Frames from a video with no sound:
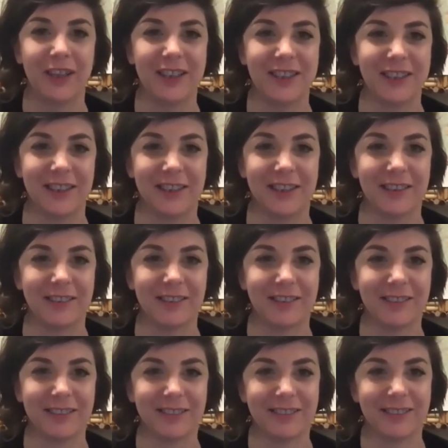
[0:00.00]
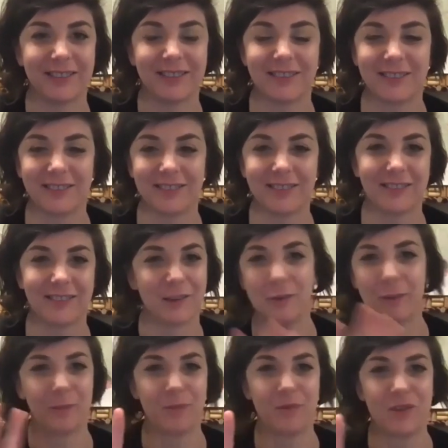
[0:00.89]
to
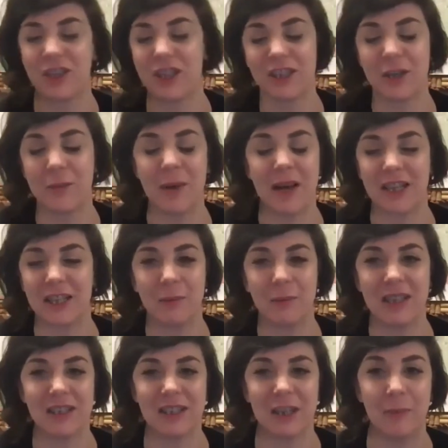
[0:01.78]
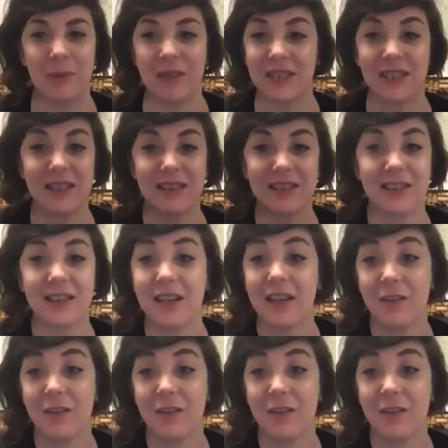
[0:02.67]
just to maximize their business.